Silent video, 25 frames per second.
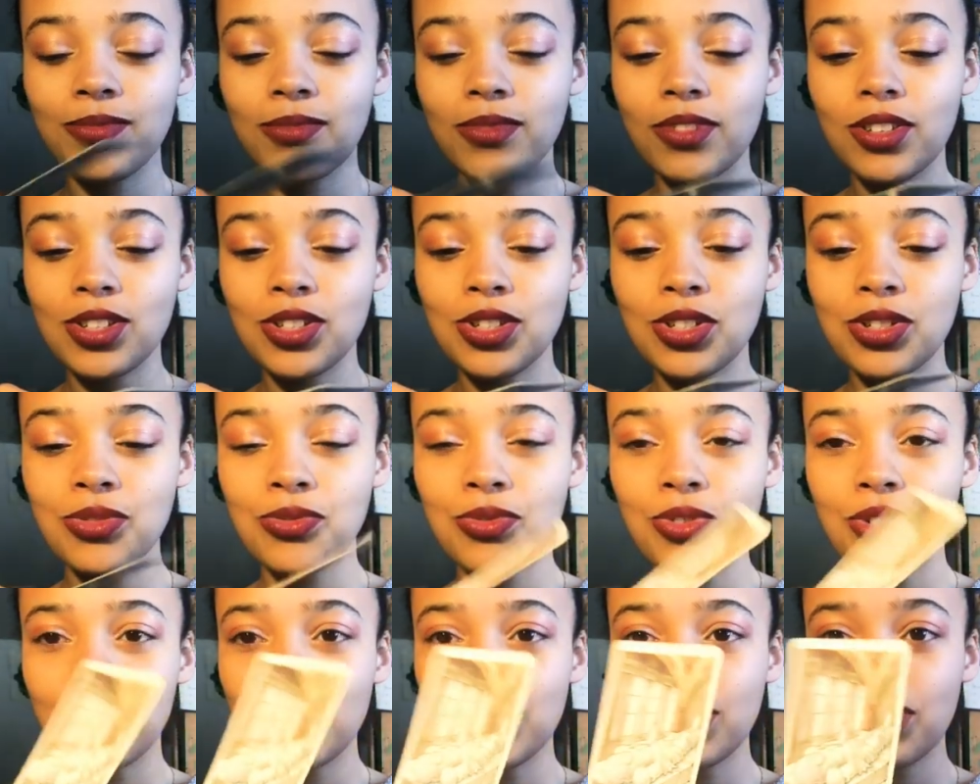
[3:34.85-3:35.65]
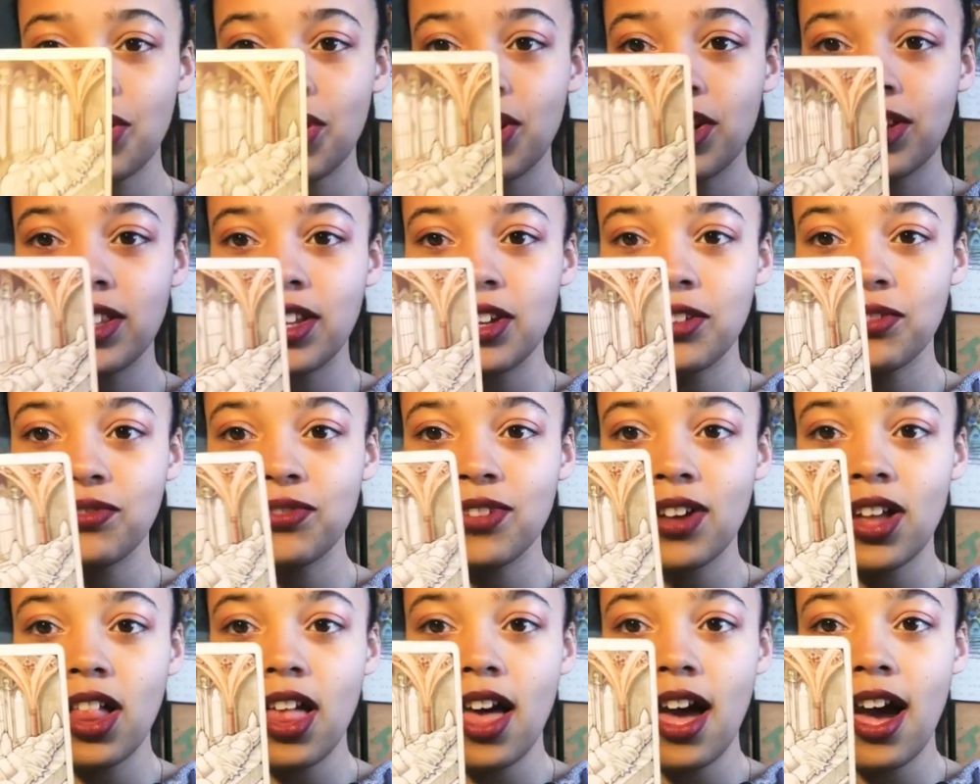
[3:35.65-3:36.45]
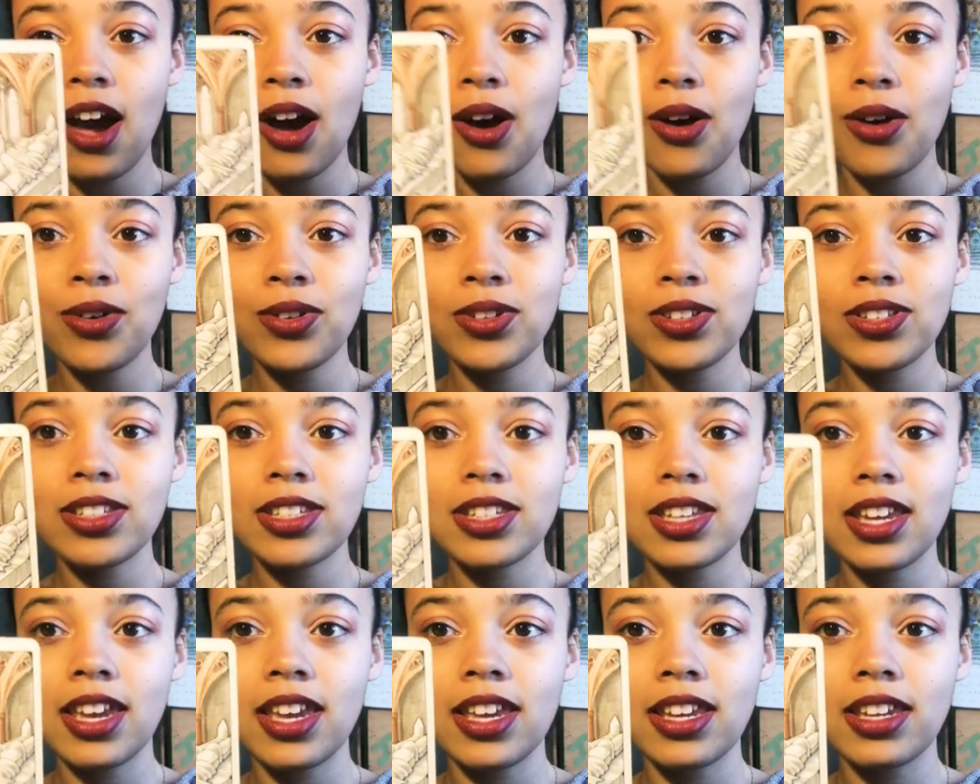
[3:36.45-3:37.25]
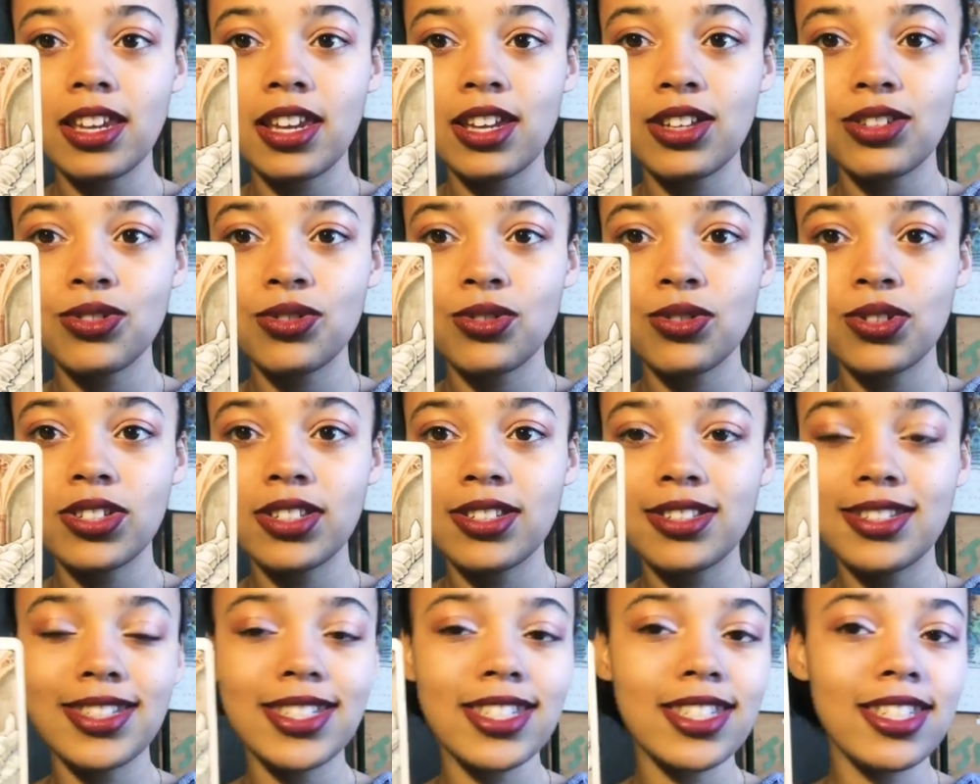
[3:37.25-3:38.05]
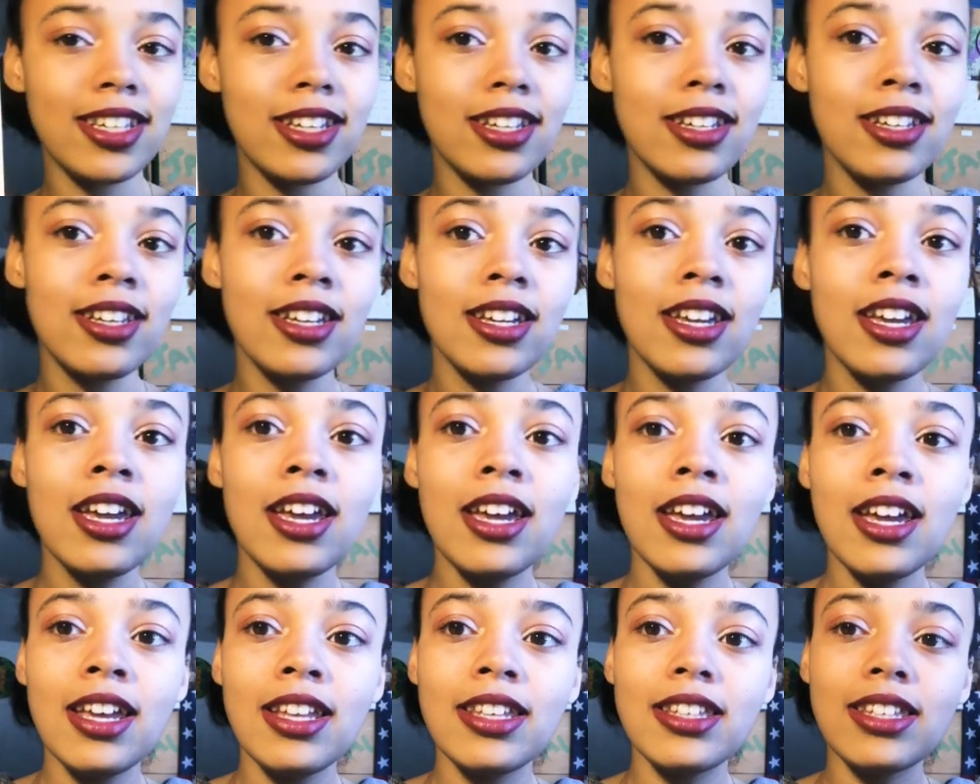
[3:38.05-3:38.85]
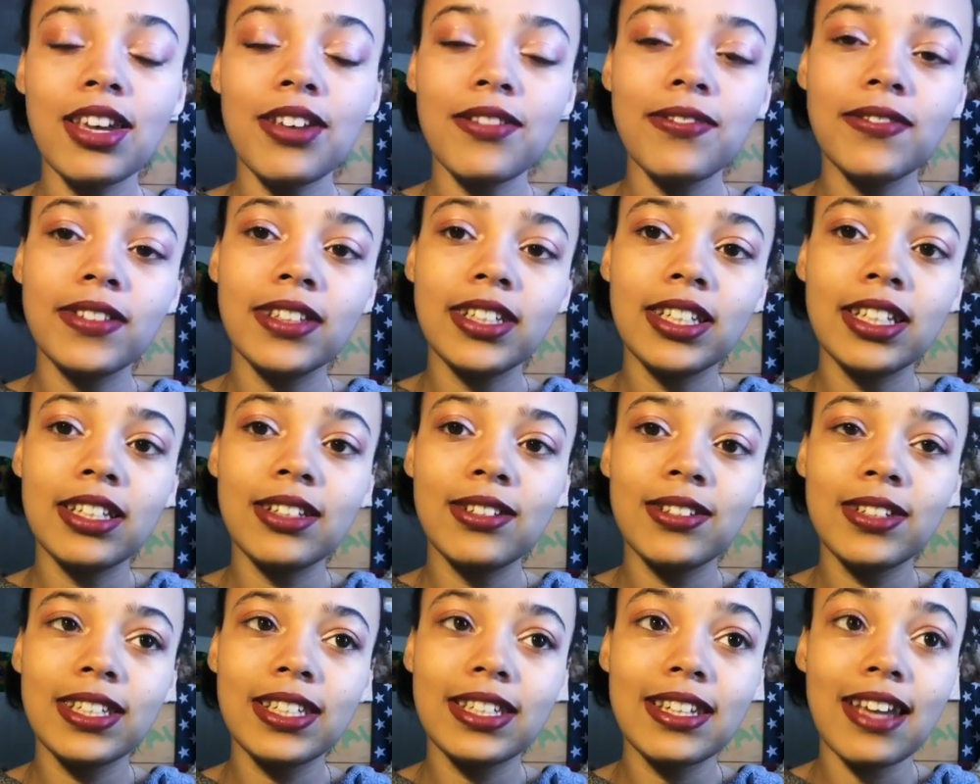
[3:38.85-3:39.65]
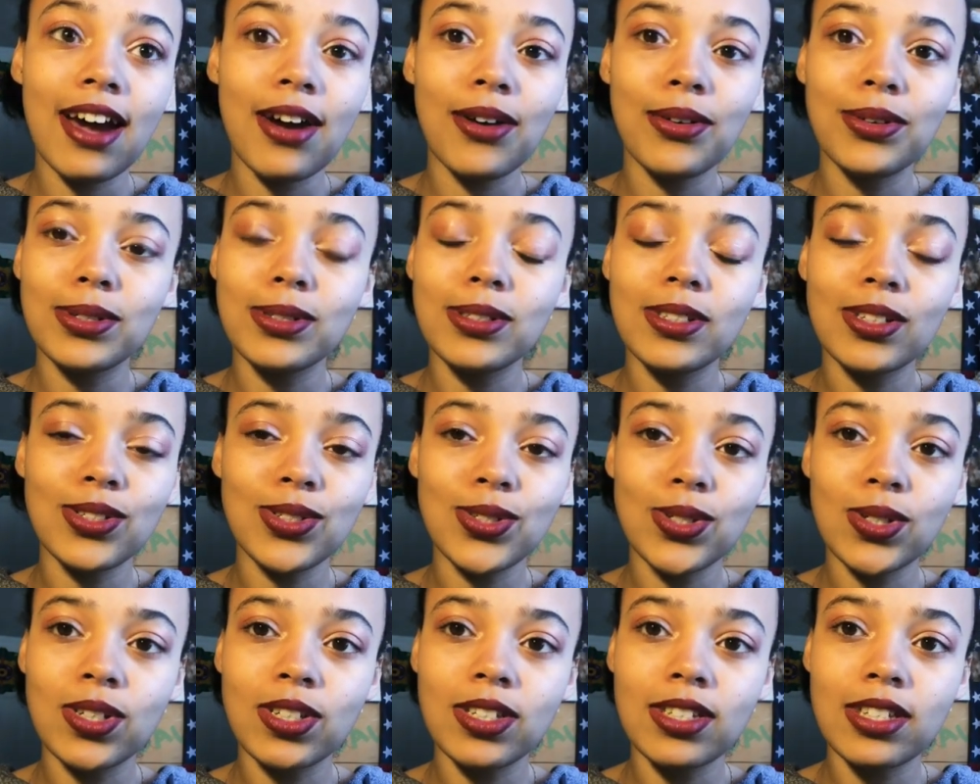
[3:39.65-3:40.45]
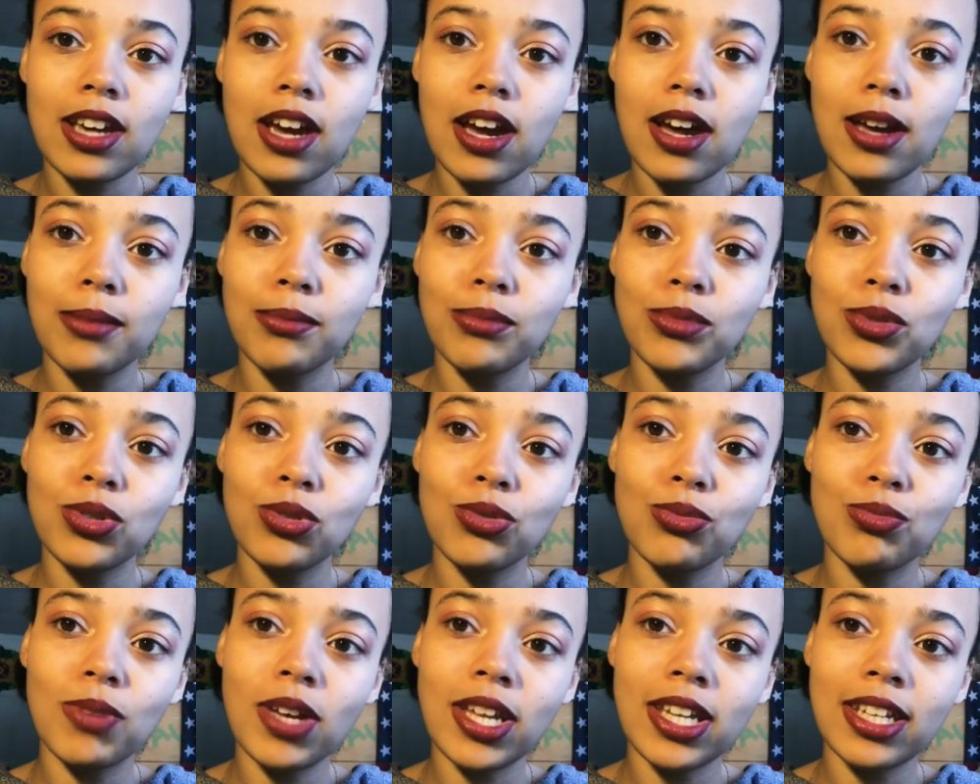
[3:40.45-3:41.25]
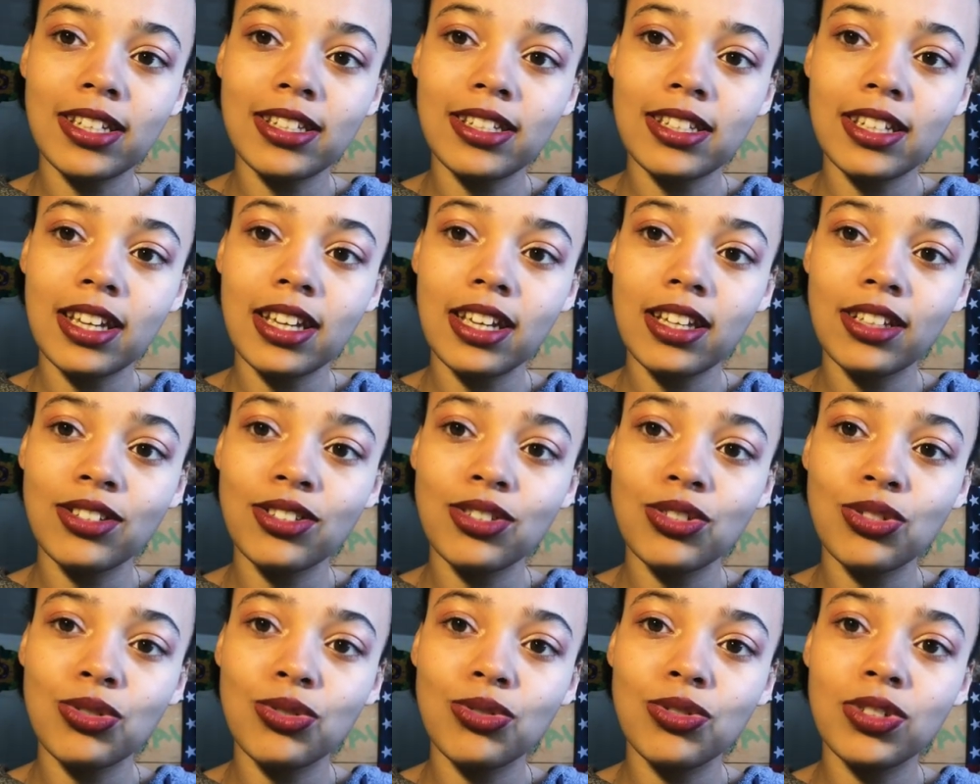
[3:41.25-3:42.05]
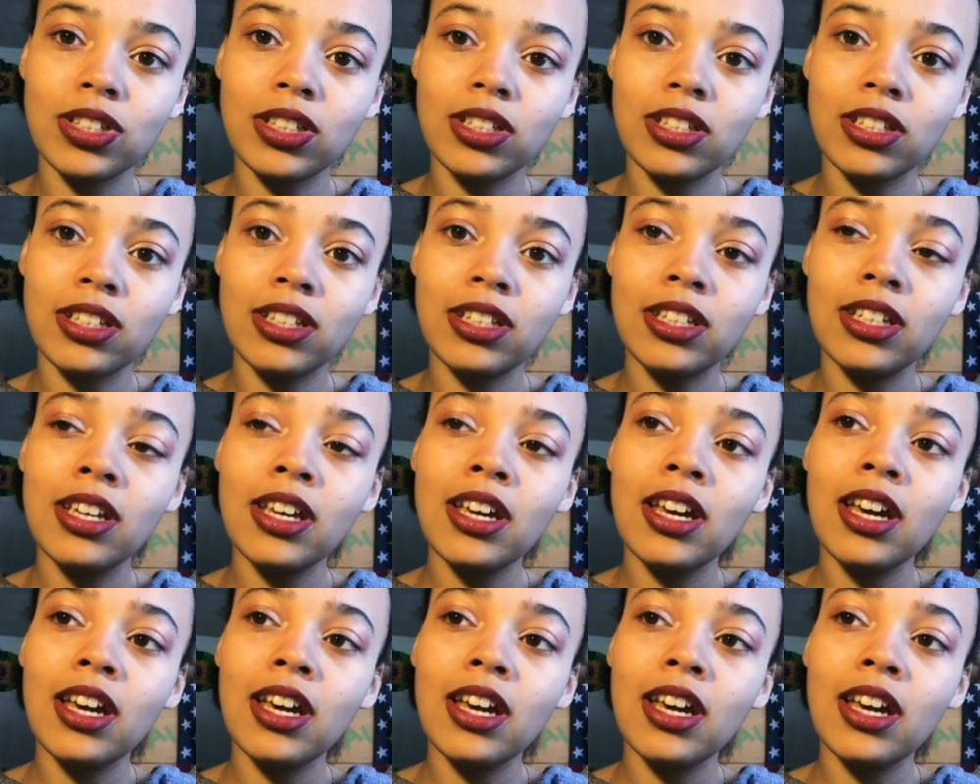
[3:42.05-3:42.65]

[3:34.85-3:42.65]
This is the first card that fell out, and as you can see, definitely now is such a good time to meditate, to really